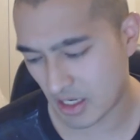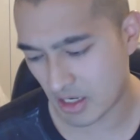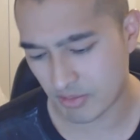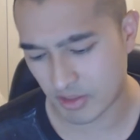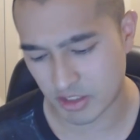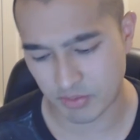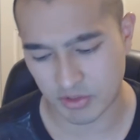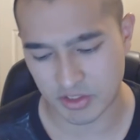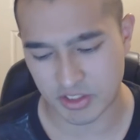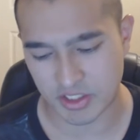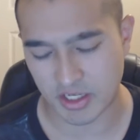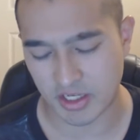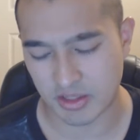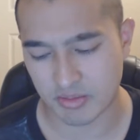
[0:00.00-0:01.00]
I supposed
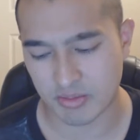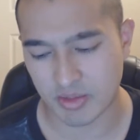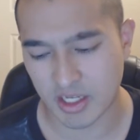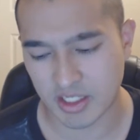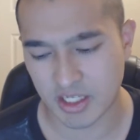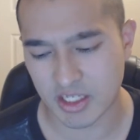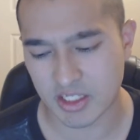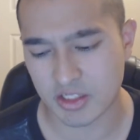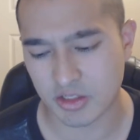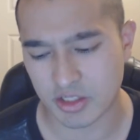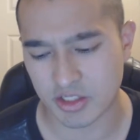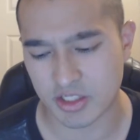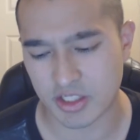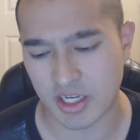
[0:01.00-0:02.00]
to say it? I guess
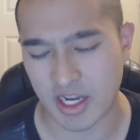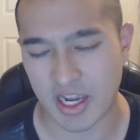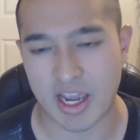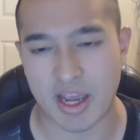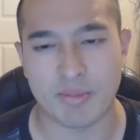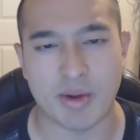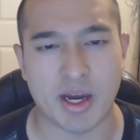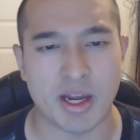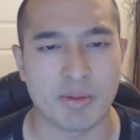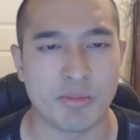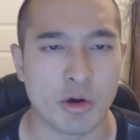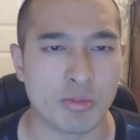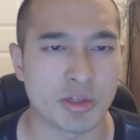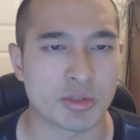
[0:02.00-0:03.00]
you could say I had my
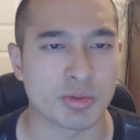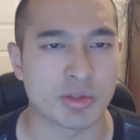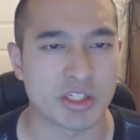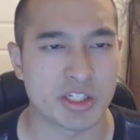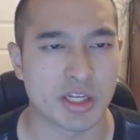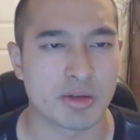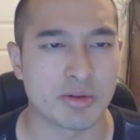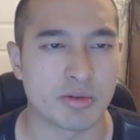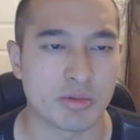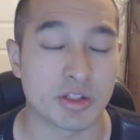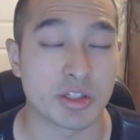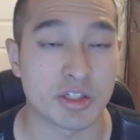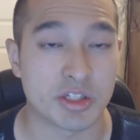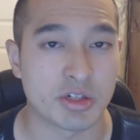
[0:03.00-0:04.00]
moments with this
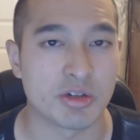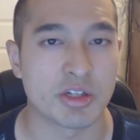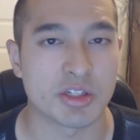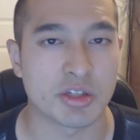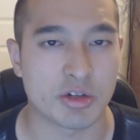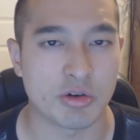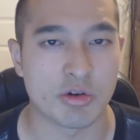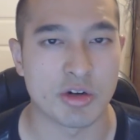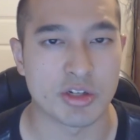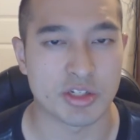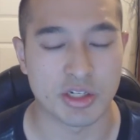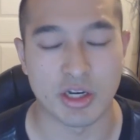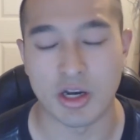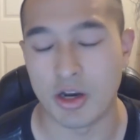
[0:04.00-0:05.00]
series, of
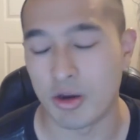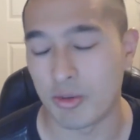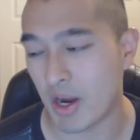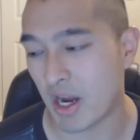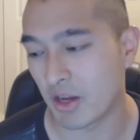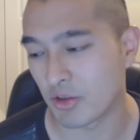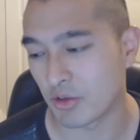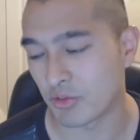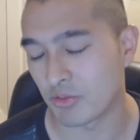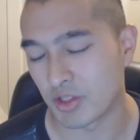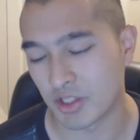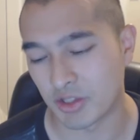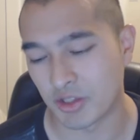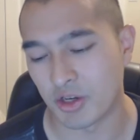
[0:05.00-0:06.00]
course. I
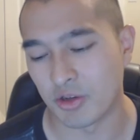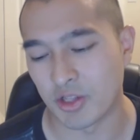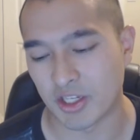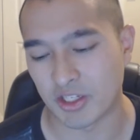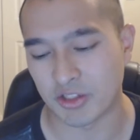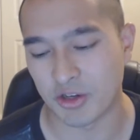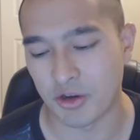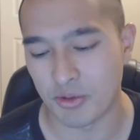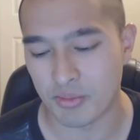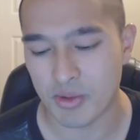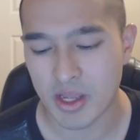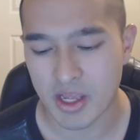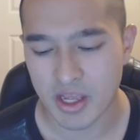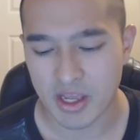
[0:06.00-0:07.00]
don't really know,
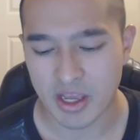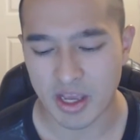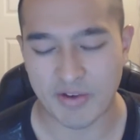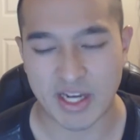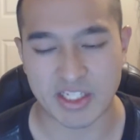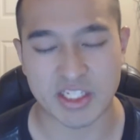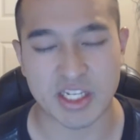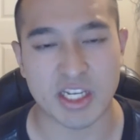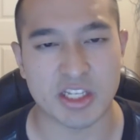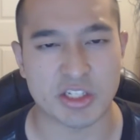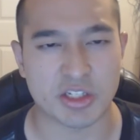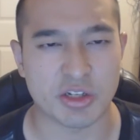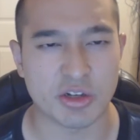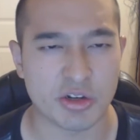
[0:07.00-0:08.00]
if I say
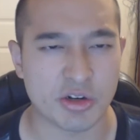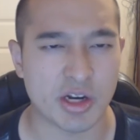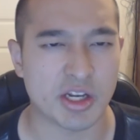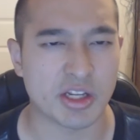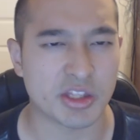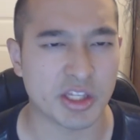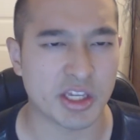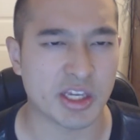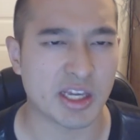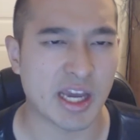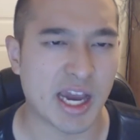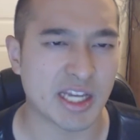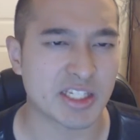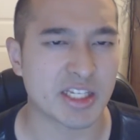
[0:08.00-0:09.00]
it's good or
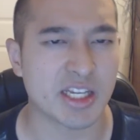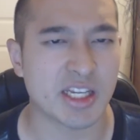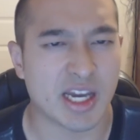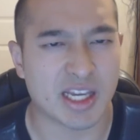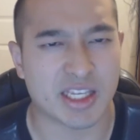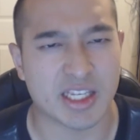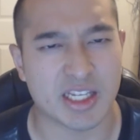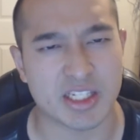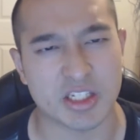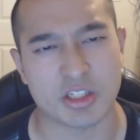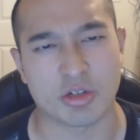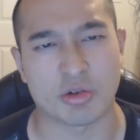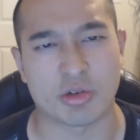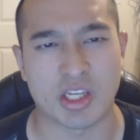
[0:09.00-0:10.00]
anything. I guess
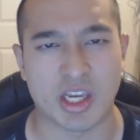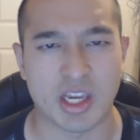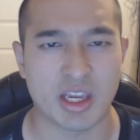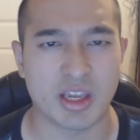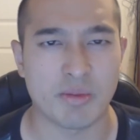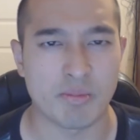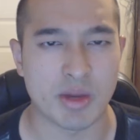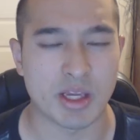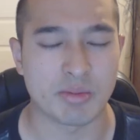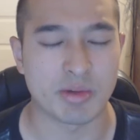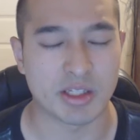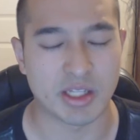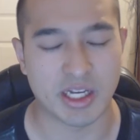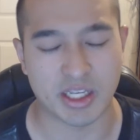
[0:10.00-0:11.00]
it's okay.
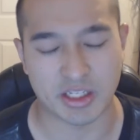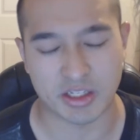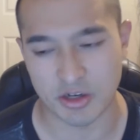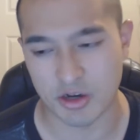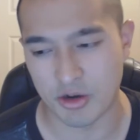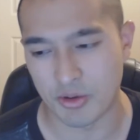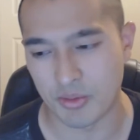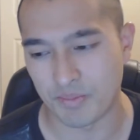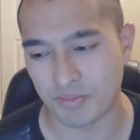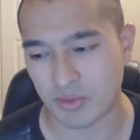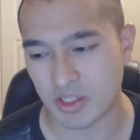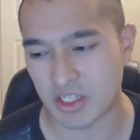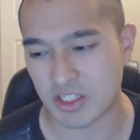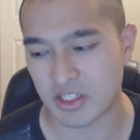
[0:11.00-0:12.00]
Maybe,
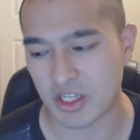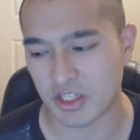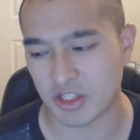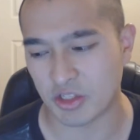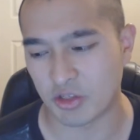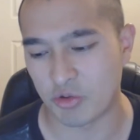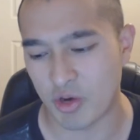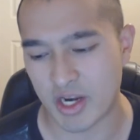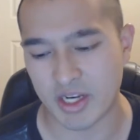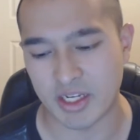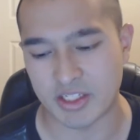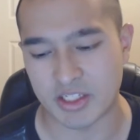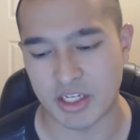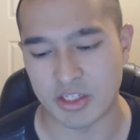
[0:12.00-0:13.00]
it's nothing
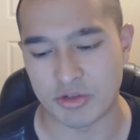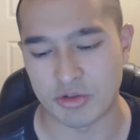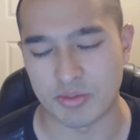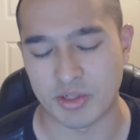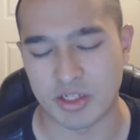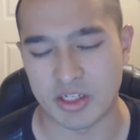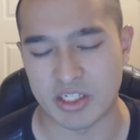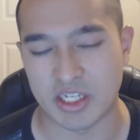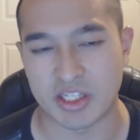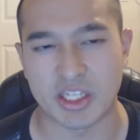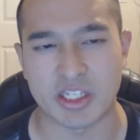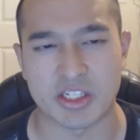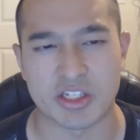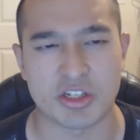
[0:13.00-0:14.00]
great, etc., because I
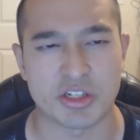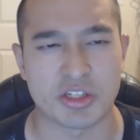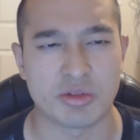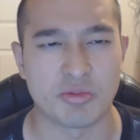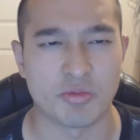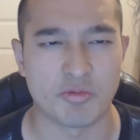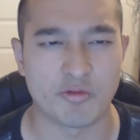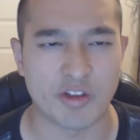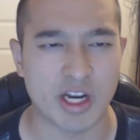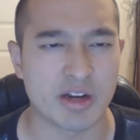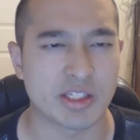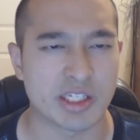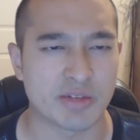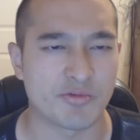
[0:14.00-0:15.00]
think it's just
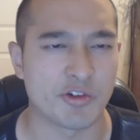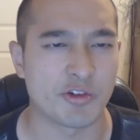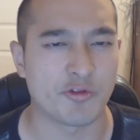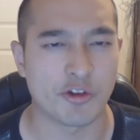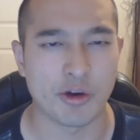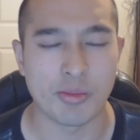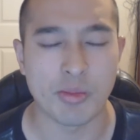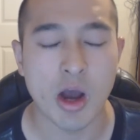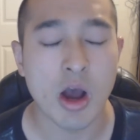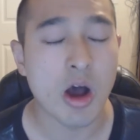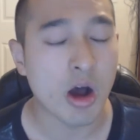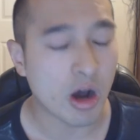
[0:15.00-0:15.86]
very different from